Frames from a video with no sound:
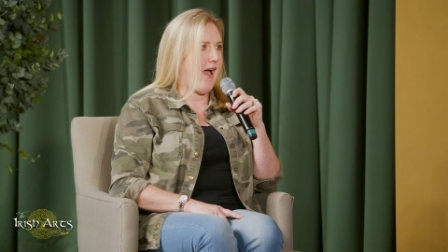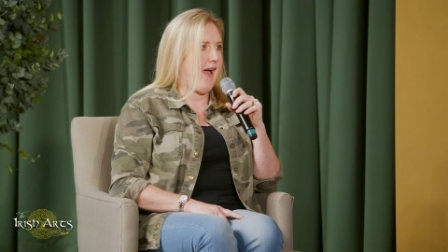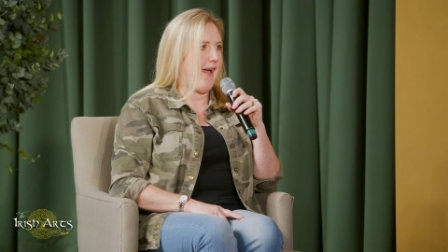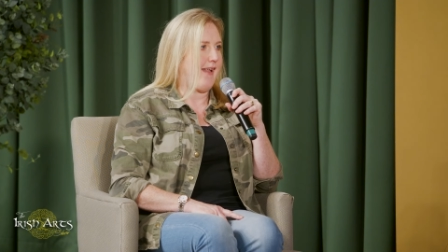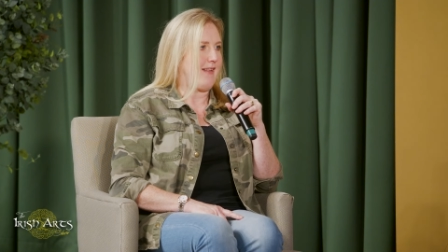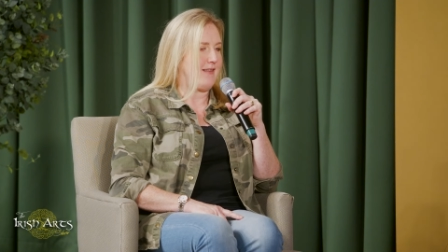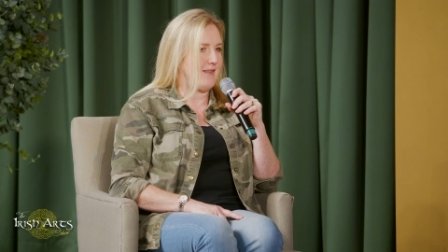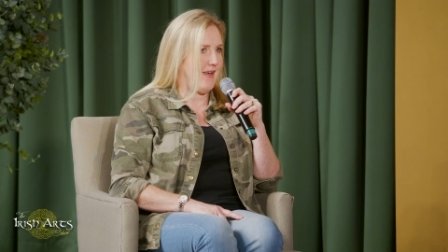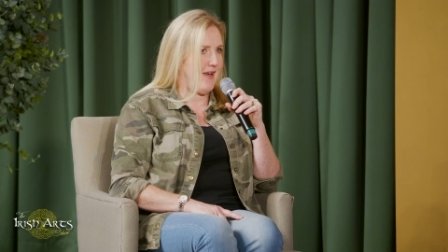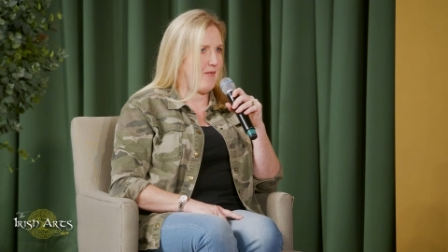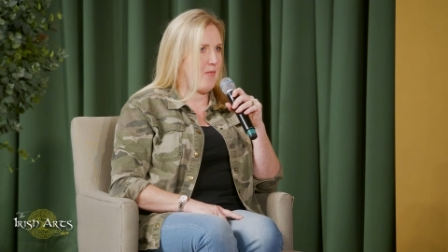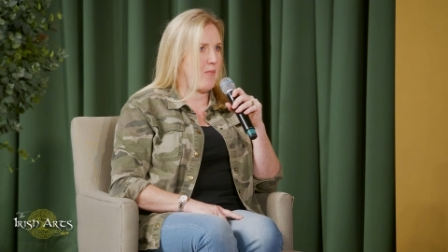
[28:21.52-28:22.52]
And,
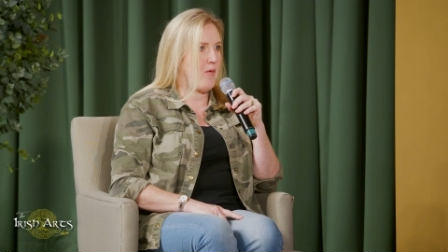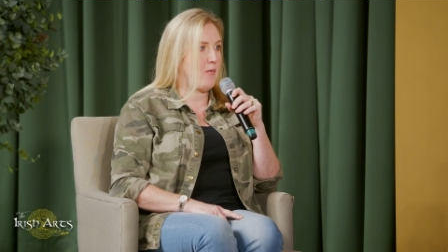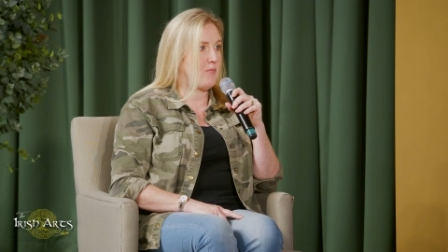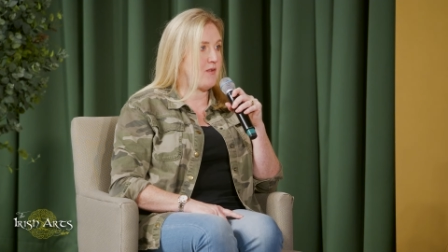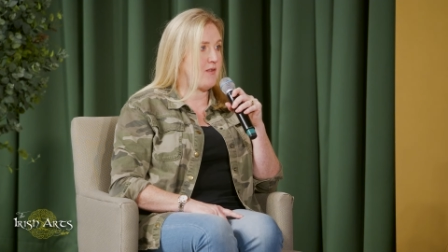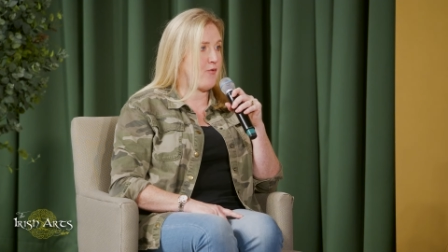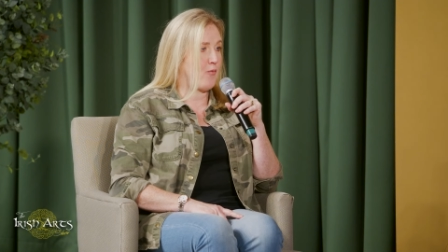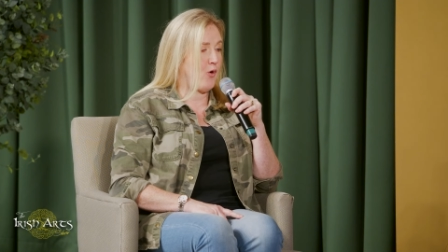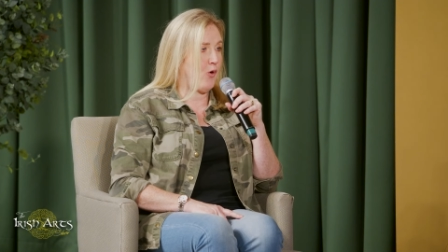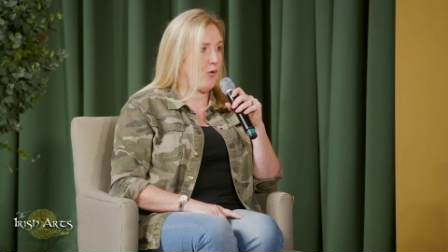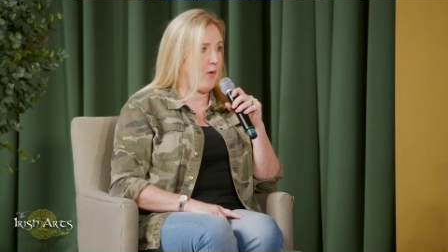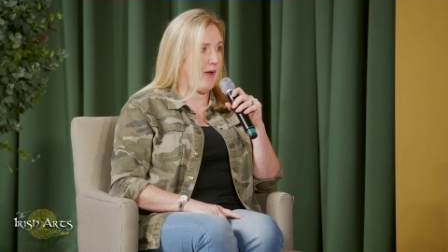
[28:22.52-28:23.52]
yeah, my mum's from
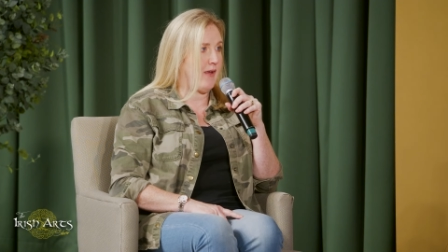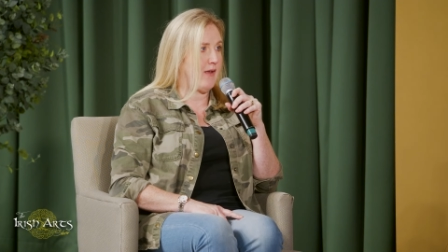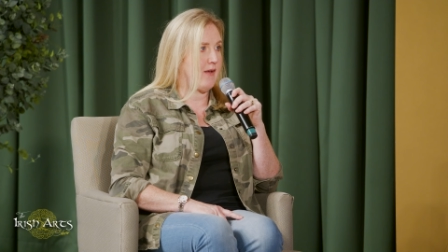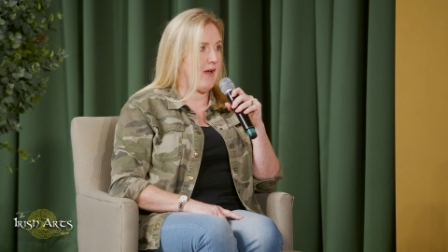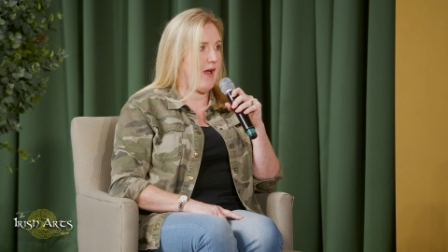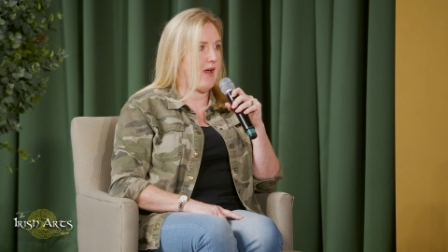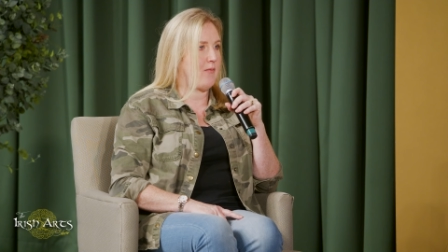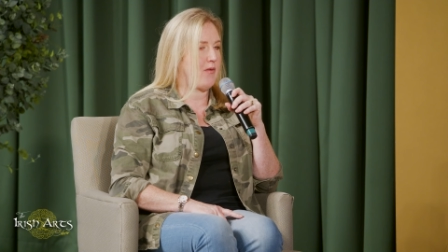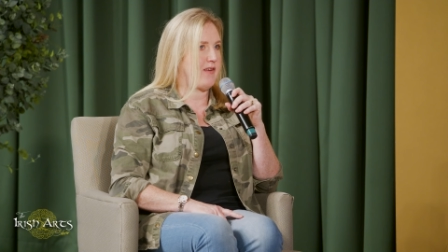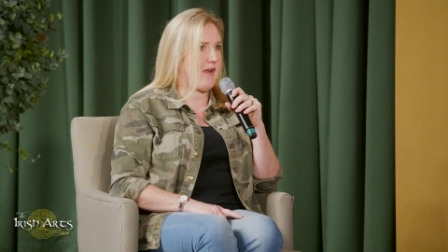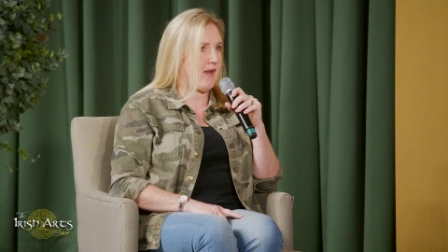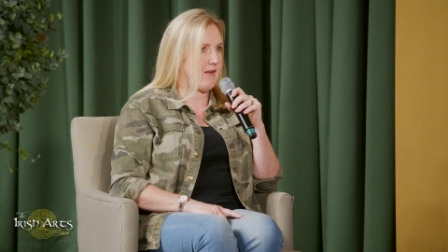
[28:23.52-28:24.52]
Galway, and
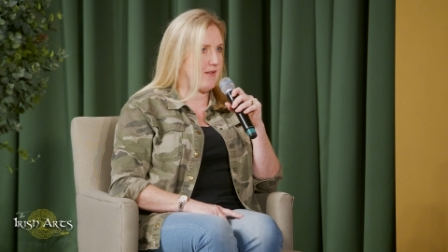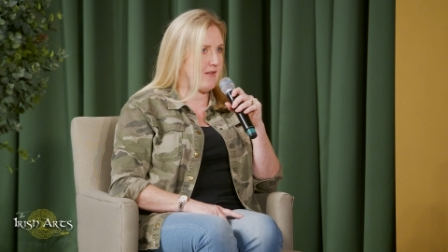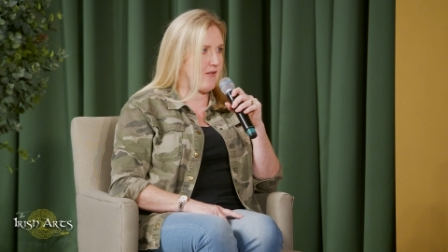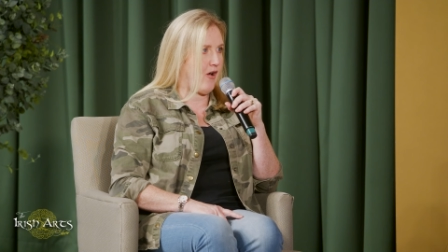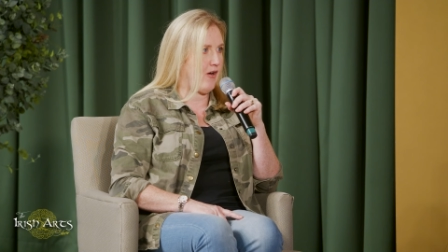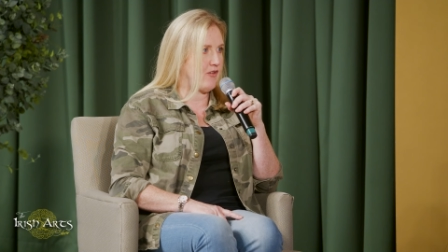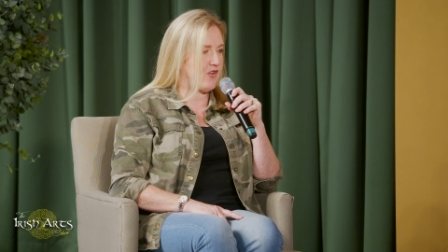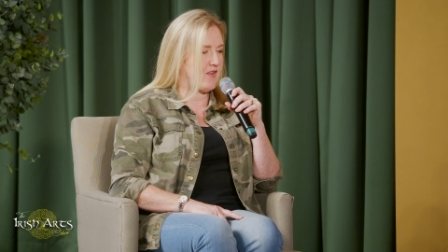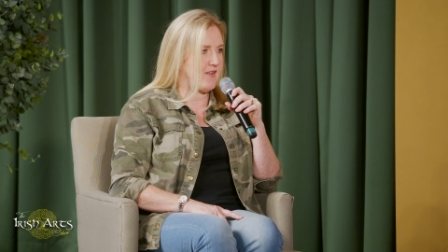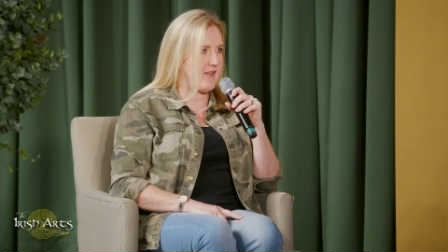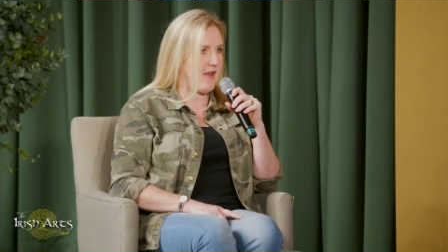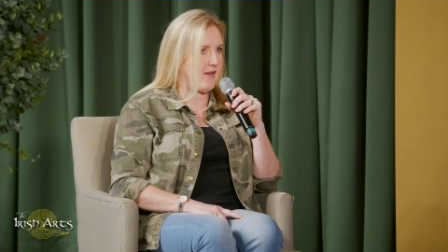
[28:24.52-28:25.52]
my dad is Irish
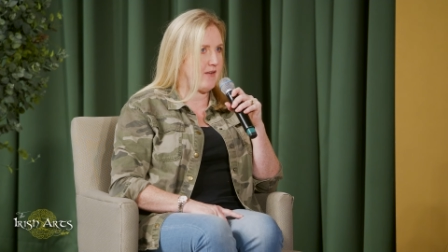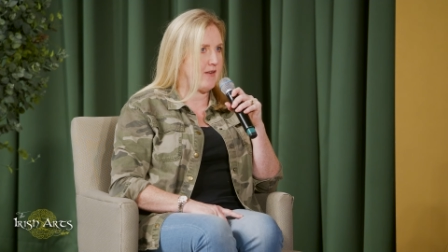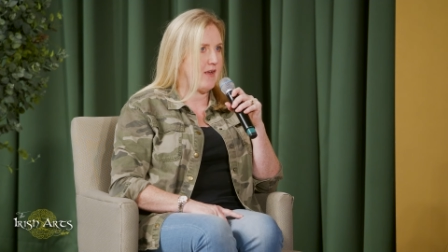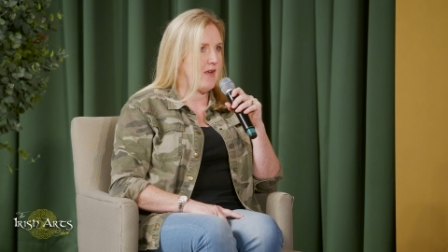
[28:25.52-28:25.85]
descent.